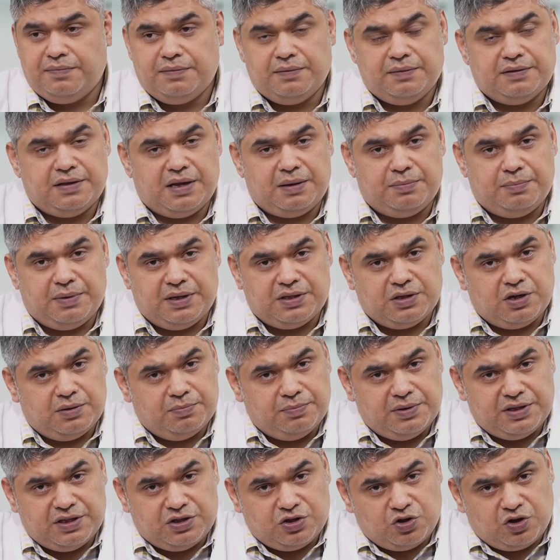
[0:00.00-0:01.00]
That may not
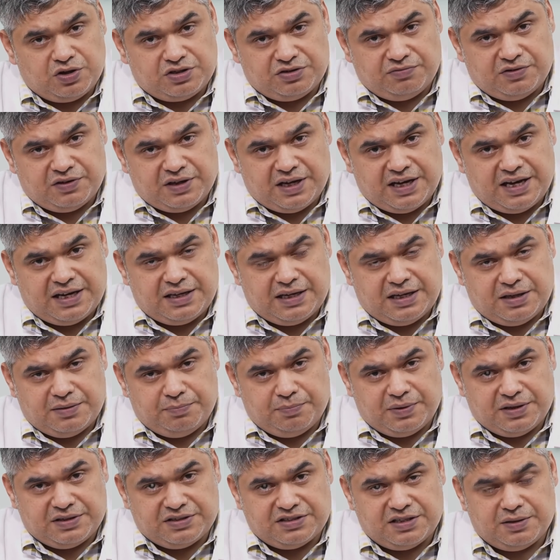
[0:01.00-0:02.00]
be the cause for the headache,
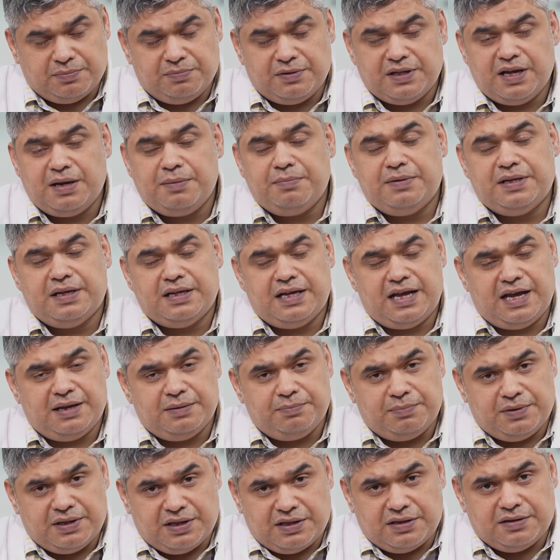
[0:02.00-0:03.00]
but sometimes it
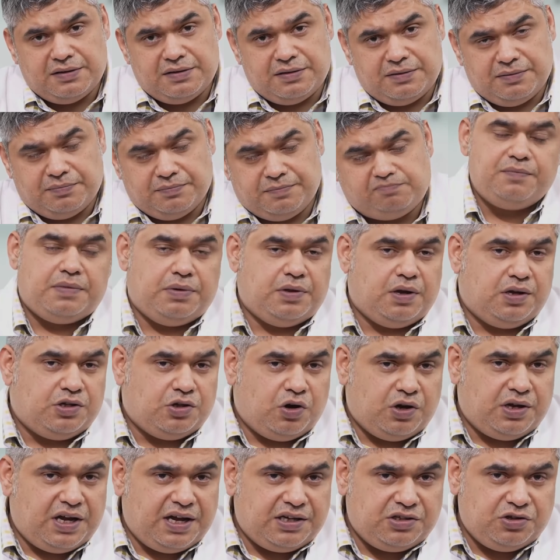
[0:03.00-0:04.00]
can be. Not
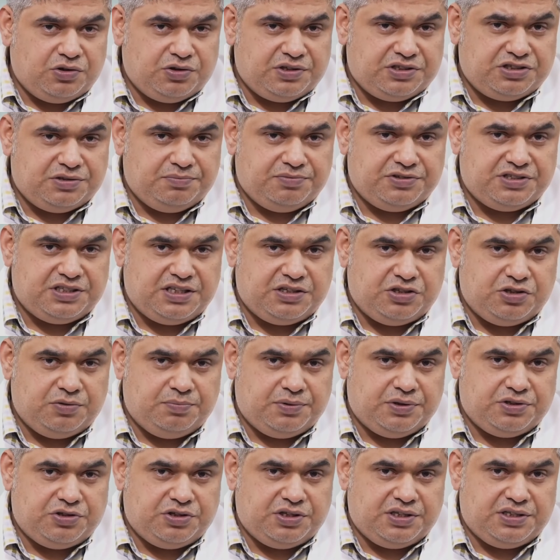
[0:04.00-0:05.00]
all aneurysms need to
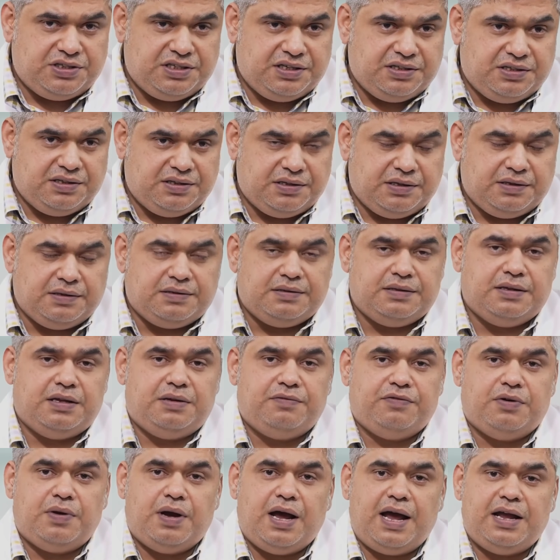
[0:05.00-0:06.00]
be treated.
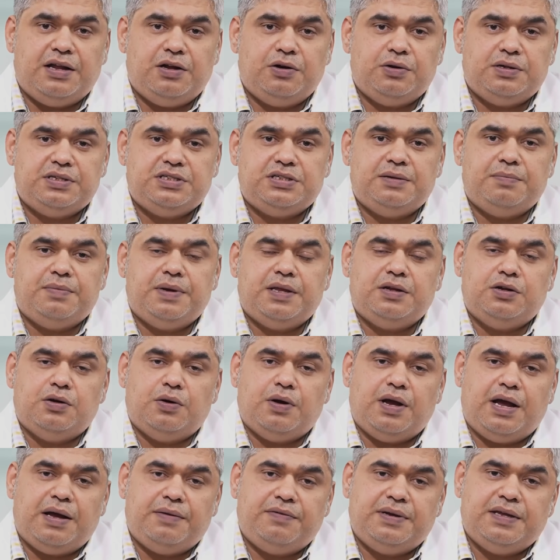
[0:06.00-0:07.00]
If your aneurysm that
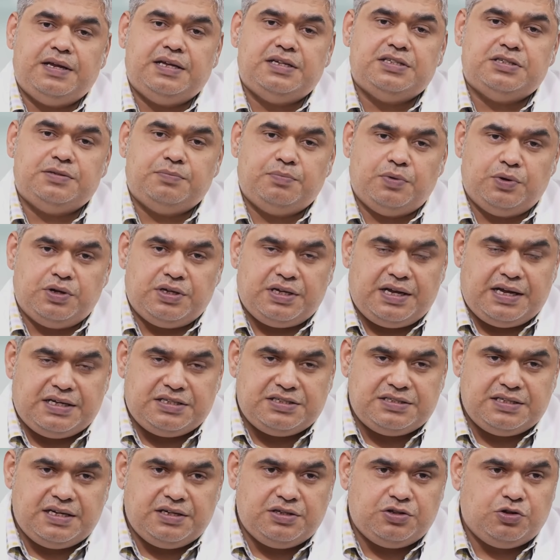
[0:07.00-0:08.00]
you're having is small,
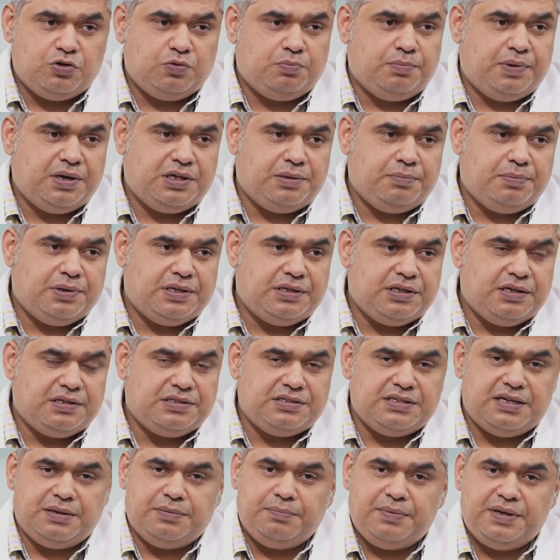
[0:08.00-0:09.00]
less than 2
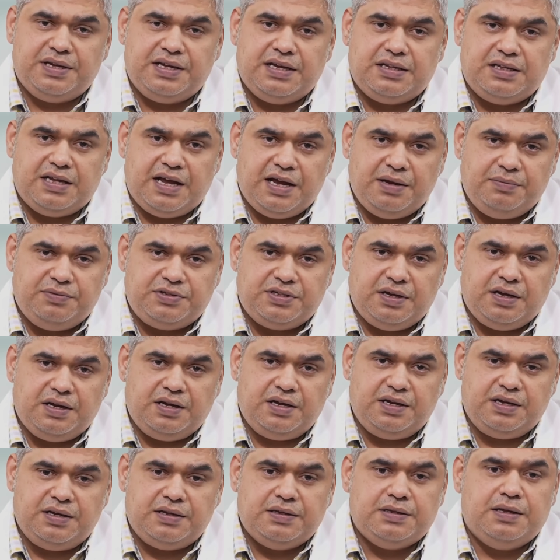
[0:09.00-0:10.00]
millimeters, then many times
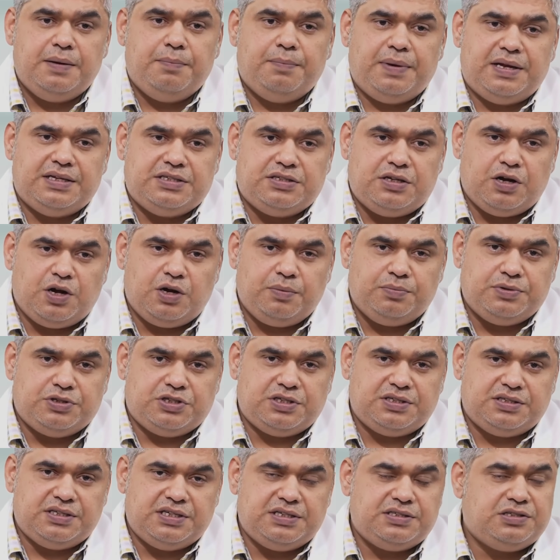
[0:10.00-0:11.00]
the best
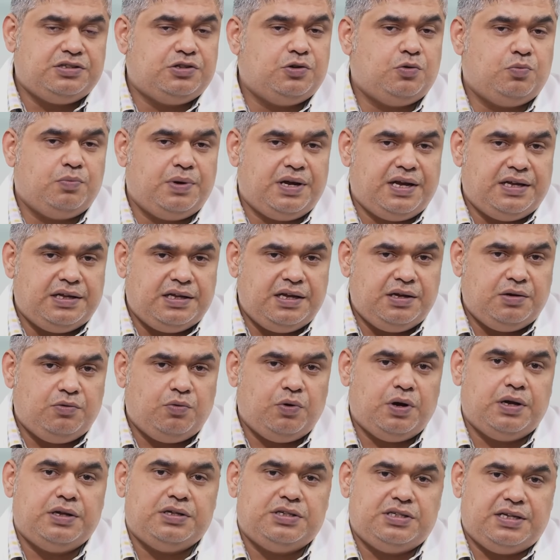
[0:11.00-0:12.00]
option is to wait and
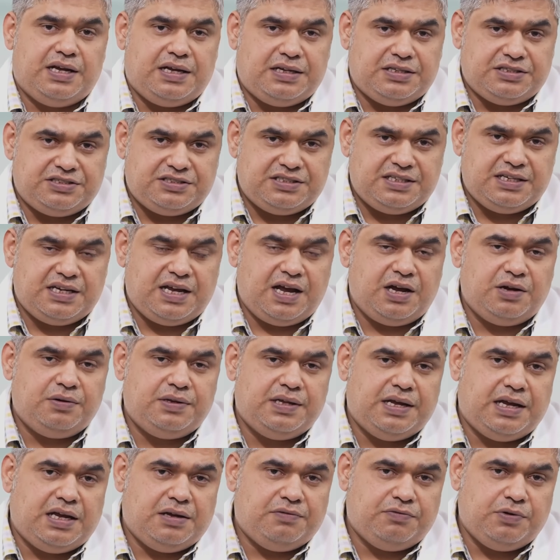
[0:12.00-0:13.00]
watch and see how
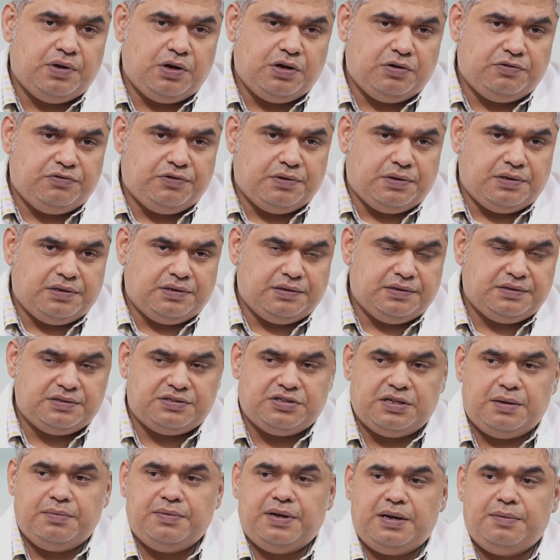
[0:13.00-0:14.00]
they evolve.
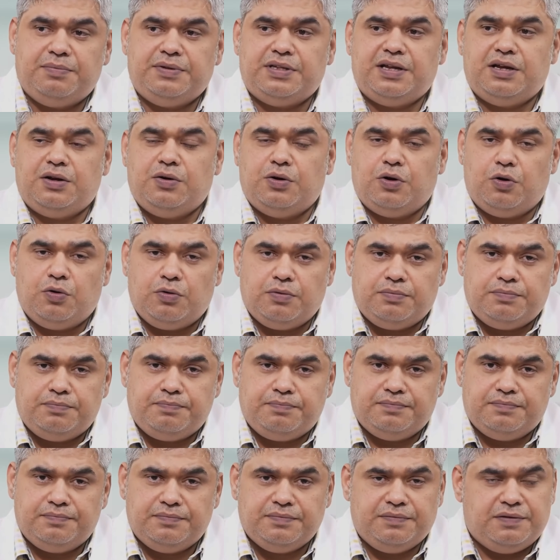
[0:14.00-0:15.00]
Sometimes they grow,
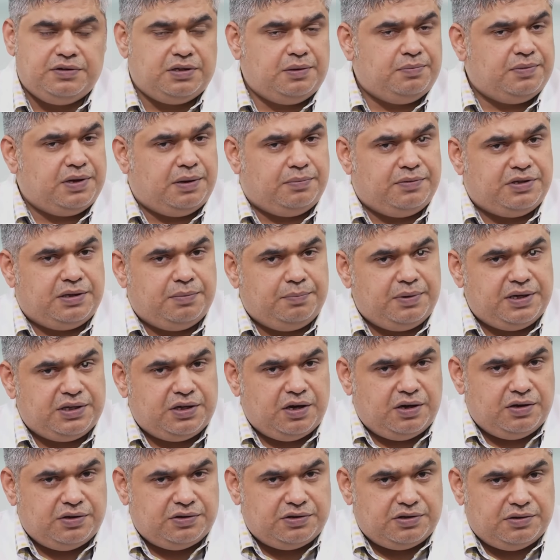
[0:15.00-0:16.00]
sometimes they may
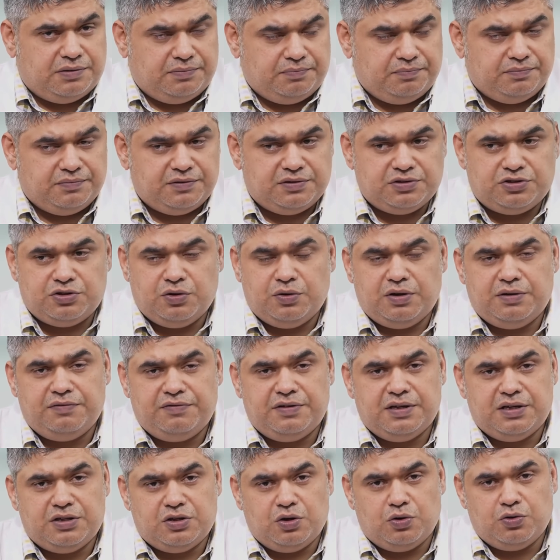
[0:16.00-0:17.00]
not. So
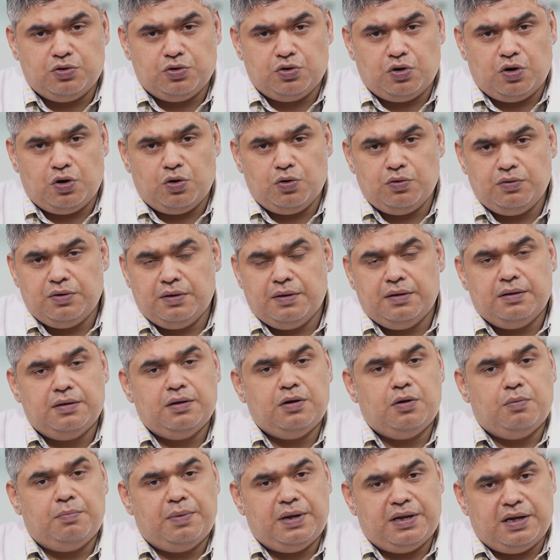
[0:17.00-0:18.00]
if they don't grow,
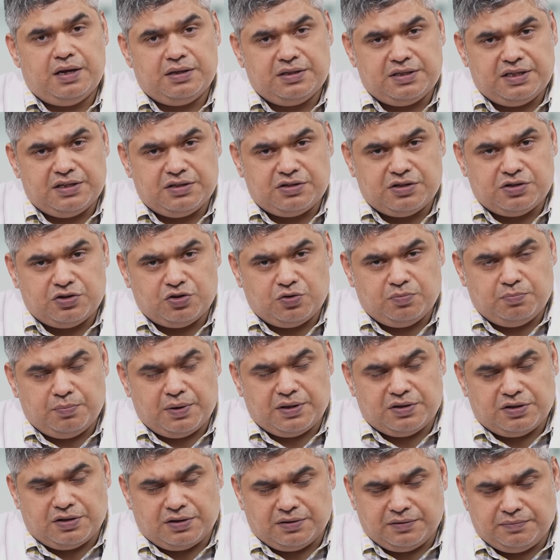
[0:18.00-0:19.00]
you may not need to do
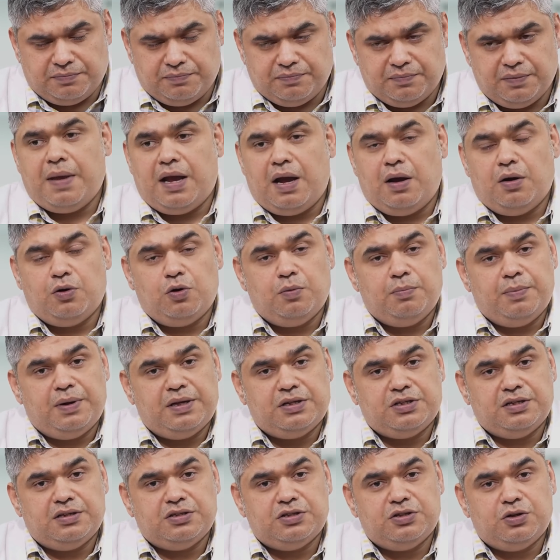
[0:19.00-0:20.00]
much. How do
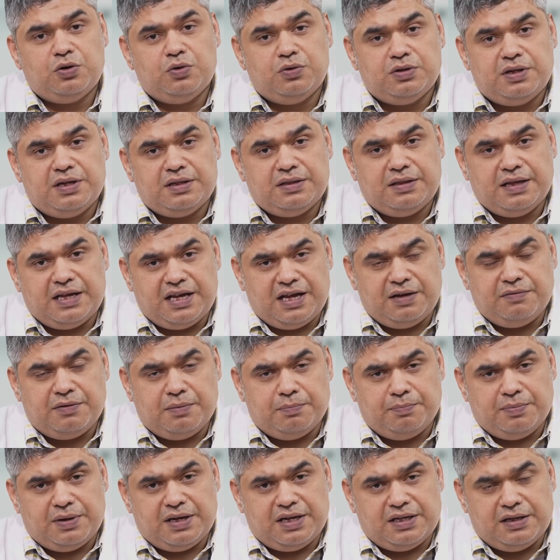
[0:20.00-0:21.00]
patients know that they have a
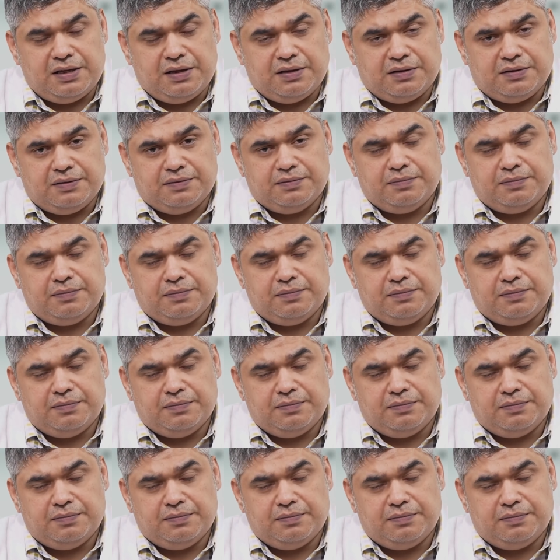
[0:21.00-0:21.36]
bleed?